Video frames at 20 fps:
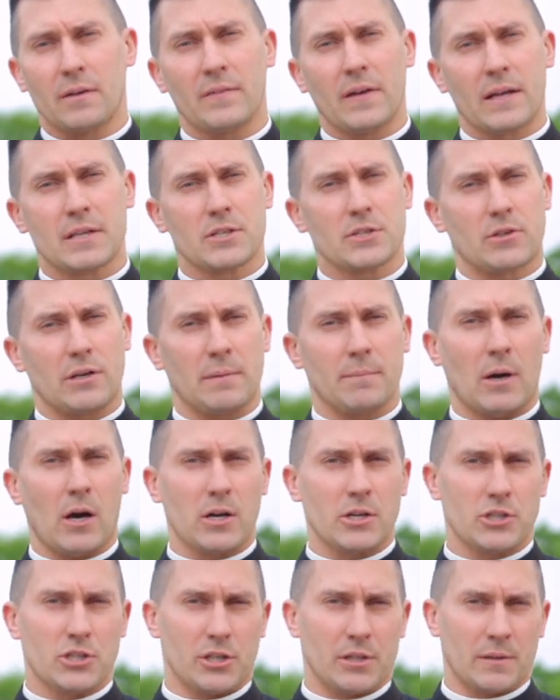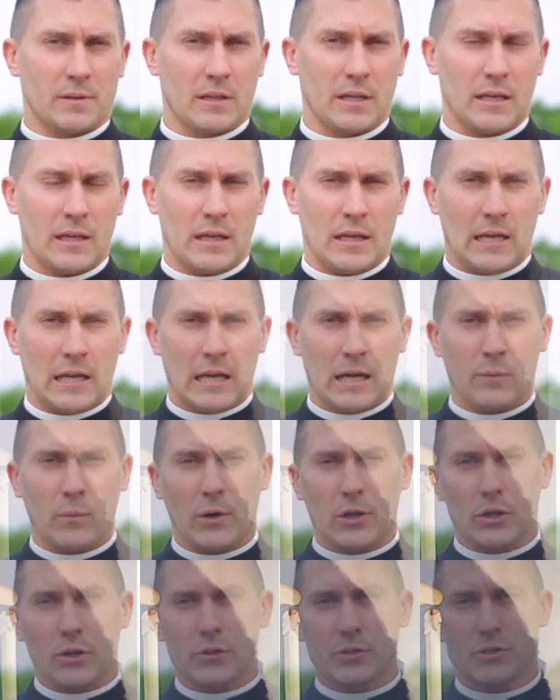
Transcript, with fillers: of extreme unction. And what you